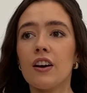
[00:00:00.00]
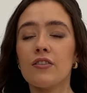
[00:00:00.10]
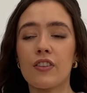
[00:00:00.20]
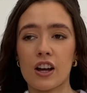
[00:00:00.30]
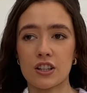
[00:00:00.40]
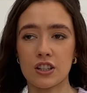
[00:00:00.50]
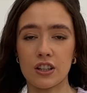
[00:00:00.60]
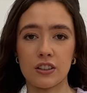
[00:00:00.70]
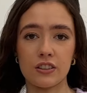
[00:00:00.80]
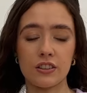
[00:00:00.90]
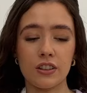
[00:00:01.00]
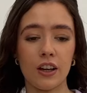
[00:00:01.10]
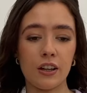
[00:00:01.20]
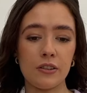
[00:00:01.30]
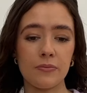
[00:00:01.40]
fashion,
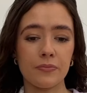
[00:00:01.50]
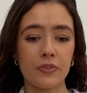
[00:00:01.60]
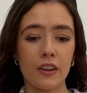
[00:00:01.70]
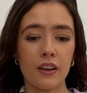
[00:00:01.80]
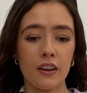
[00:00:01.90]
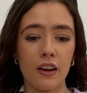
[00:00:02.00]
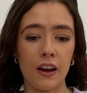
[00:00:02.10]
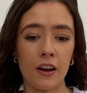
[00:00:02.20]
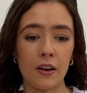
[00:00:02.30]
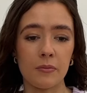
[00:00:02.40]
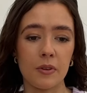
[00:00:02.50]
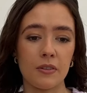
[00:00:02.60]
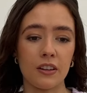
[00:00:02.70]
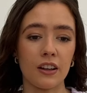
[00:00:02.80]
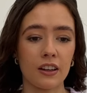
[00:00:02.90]
so maybe
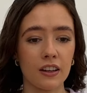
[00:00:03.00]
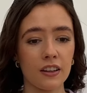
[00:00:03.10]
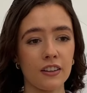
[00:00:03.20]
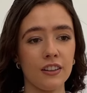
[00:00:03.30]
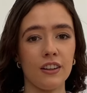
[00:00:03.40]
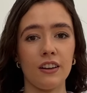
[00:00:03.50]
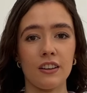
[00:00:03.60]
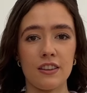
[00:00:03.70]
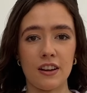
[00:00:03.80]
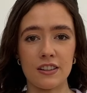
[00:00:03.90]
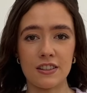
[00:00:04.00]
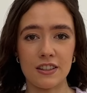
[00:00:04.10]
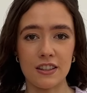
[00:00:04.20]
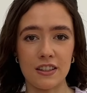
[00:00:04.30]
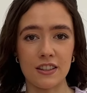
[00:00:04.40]
like, you know, like
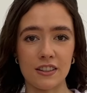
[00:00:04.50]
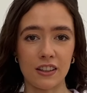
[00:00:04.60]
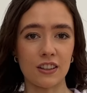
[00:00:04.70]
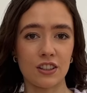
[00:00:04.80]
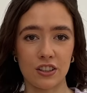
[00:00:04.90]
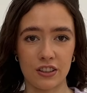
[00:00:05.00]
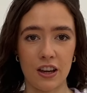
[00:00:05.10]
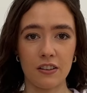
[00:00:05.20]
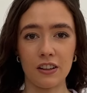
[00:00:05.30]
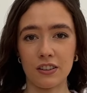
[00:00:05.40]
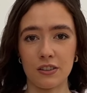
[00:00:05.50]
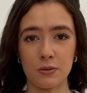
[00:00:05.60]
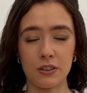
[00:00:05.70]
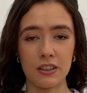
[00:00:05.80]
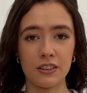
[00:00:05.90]
90s, like Chanel, like the
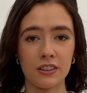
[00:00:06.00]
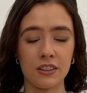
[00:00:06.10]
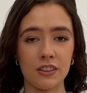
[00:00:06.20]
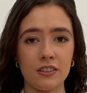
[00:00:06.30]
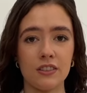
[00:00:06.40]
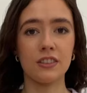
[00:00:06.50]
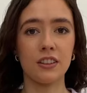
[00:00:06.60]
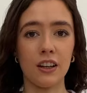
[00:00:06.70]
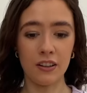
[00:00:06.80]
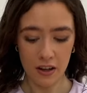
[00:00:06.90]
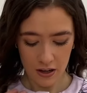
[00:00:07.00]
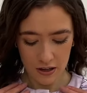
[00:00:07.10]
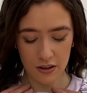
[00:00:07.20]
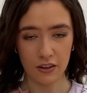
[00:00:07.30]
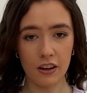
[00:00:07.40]
tweed suits. So
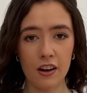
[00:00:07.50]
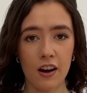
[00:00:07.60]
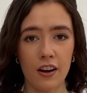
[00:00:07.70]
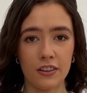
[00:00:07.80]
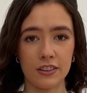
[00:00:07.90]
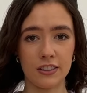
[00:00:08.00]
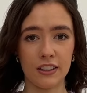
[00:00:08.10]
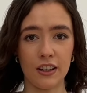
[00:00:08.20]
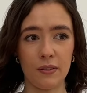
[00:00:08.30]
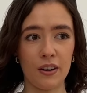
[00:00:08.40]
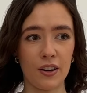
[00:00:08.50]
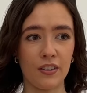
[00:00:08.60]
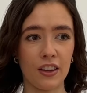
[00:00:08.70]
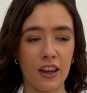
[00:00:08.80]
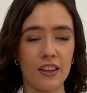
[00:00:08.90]
you can kind of see where
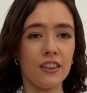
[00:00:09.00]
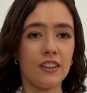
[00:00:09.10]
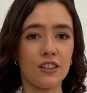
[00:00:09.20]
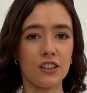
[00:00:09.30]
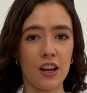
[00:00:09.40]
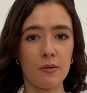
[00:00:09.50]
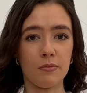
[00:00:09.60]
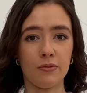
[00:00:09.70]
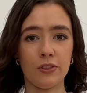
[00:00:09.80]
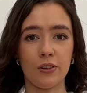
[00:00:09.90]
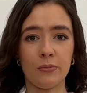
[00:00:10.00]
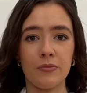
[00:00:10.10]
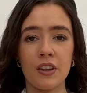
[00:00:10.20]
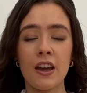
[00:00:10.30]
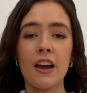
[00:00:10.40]
I'm getting this shape from.
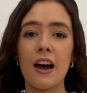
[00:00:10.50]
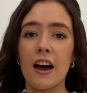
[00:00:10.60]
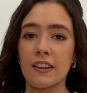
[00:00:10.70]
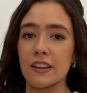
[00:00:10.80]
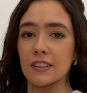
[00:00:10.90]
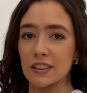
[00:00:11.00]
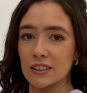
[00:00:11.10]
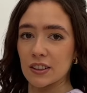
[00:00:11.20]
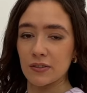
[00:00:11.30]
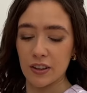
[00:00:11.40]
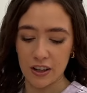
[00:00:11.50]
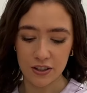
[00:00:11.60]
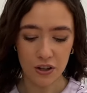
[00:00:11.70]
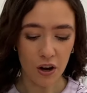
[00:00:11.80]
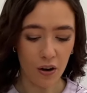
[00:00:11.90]
And then just to finish
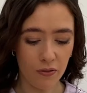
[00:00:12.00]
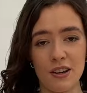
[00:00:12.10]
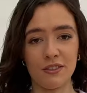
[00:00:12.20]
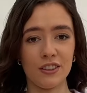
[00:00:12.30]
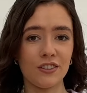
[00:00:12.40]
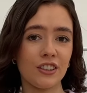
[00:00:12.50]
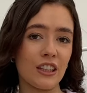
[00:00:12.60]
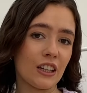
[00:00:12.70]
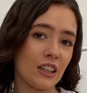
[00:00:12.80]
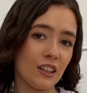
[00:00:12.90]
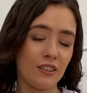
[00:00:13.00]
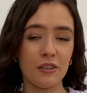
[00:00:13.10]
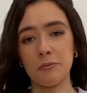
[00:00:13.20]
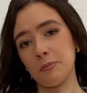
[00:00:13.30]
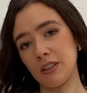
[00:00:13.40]
off with a really cute
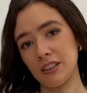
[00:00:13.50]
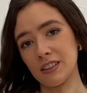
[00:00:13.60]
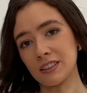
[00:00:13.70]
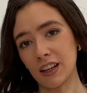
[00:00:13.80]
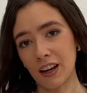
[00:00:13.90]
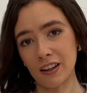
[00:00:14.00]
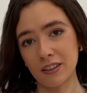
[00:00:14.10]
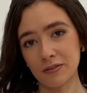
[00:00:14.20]
little midi skirt.